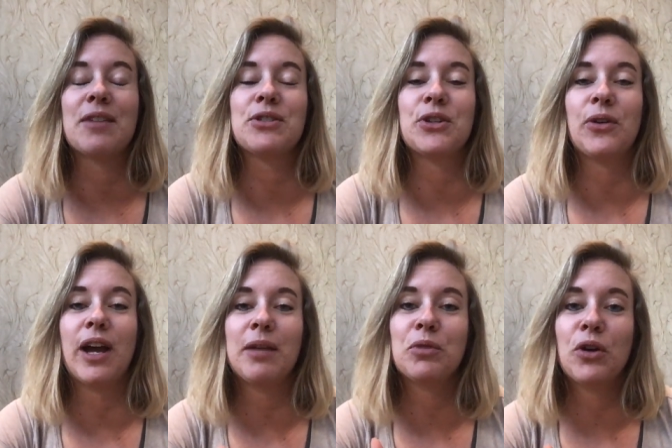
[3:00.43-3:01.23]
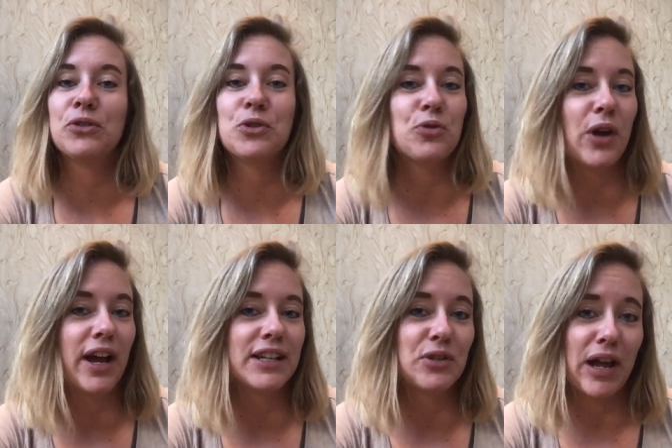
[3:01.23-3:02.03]
so I'm going to
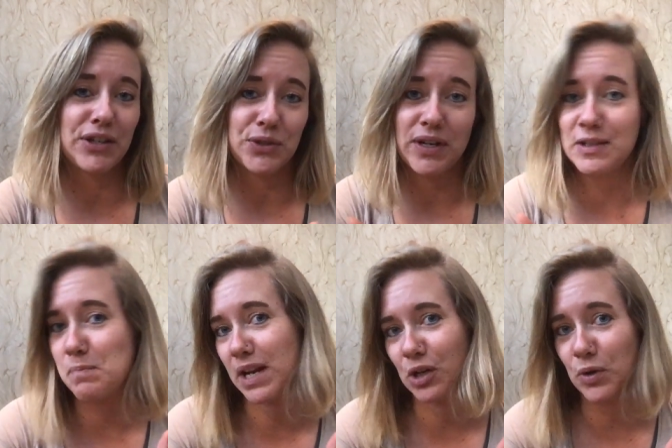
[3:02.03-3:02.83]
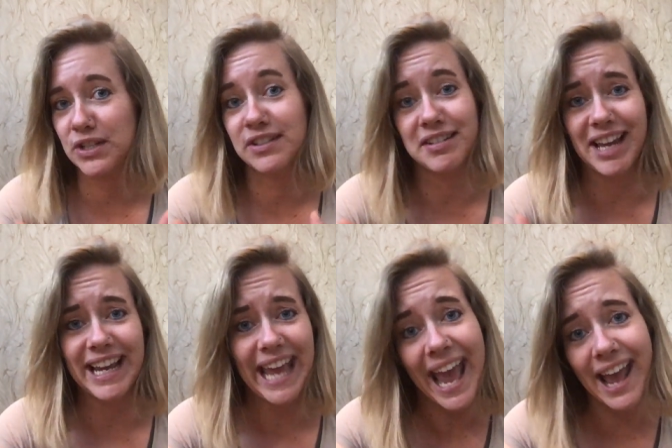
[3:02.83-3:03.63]
try to answer as many questions as
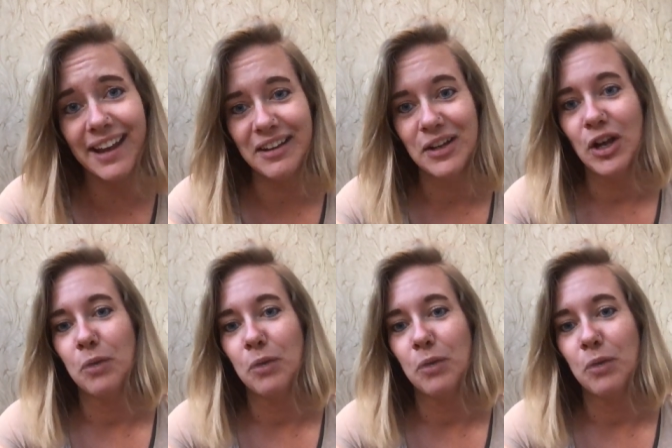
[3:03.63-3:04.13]
I can,